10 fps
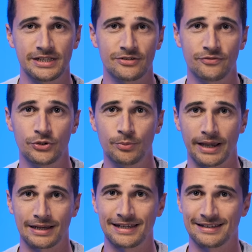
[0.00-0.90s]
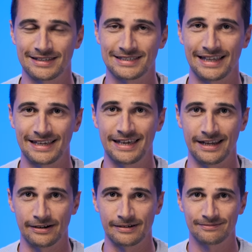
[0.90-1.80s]
interview by clicking this link
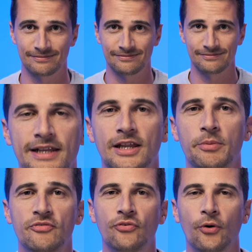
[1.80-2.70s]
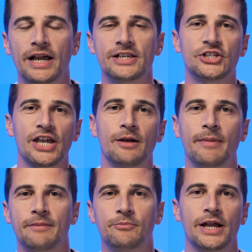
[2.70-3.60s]
here. Now, before I share
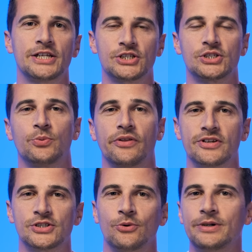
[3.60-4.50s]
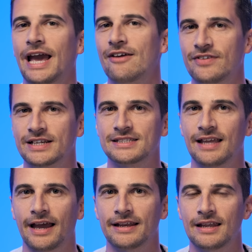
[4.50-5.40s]
my impressions with the Sony
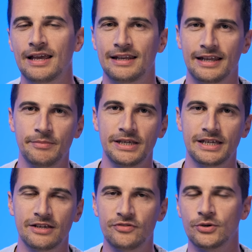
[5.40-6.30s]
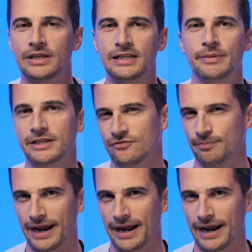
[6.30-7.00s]
FX9, let me give you a little bit of